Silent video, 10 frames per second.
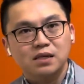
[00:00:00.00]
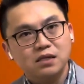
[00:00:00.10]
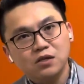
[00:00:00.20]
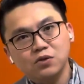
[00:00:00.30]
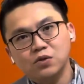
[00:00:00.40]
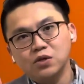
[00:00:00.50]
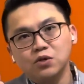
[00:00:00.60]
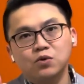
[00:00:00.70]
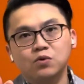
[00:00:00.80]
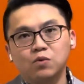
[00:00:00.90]
So to
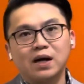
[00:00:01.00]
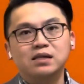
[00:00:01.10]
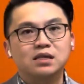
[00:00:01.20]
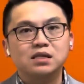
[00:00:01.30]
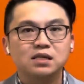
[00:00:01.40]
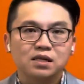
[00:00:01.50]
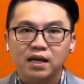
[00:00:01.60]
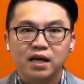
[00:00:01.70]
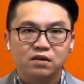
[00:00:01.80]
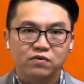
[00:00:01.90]
you who wonders
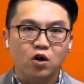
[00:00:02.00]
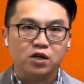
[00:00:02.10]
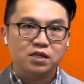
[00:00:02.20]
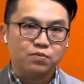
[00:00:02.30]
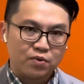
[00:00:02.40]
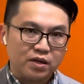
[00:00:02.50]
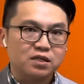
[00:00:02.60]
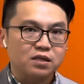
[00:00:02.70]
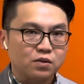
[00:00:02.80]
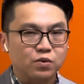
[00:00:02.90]
today if God is
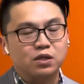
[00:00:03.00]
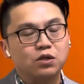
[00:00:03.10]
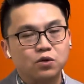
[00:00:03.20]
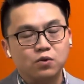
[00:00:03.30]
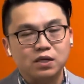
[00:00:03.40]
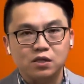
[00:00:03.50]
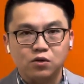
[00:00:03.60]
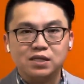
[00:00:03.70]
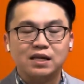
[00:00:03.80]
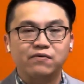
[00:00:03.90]
present with you in your
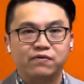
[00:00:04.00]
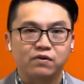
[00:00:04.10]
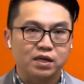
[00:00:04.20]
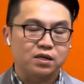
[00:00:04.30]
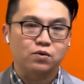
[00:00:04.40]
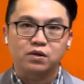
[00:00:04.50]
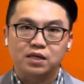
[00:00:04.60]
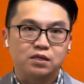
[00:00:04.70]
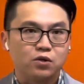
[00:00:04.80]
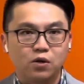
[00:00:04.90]
suffering or
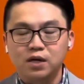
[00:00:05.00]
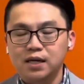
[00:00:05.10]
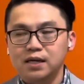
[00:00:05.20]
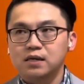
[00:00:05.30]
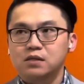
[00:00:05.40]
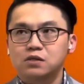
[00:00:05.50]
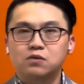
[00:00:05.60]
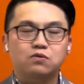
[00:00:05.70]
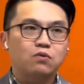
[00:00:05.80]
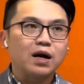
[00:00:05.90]
in your
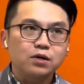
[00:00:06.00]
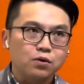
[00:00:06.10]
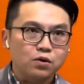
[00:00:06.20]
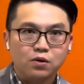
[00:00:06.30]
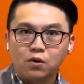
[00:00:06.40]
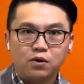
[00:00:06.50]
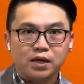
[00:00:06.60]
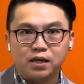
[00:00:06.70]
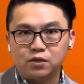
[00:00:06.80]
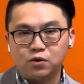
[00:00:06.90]
struggle or
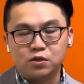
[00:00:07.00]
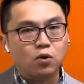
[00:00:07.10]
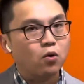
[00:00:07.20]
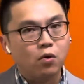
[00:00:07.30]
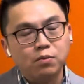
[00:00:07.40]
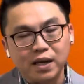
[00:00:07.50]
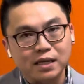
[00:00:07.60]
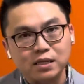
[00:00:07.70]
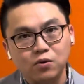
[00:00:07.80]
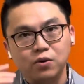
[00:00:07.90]
in your
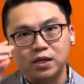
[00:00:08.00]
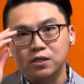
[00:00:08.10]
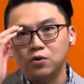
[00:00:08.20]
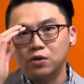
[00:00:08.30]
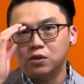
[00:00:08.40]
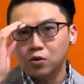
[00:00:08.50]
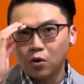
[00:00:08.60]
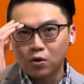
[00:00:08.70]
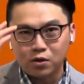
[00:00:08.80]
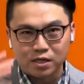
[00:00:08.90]
torment or in your
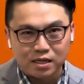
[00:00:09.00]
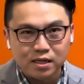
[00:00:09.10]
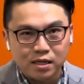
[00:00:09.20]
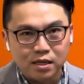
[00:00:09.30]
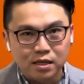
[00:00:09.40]
thorn,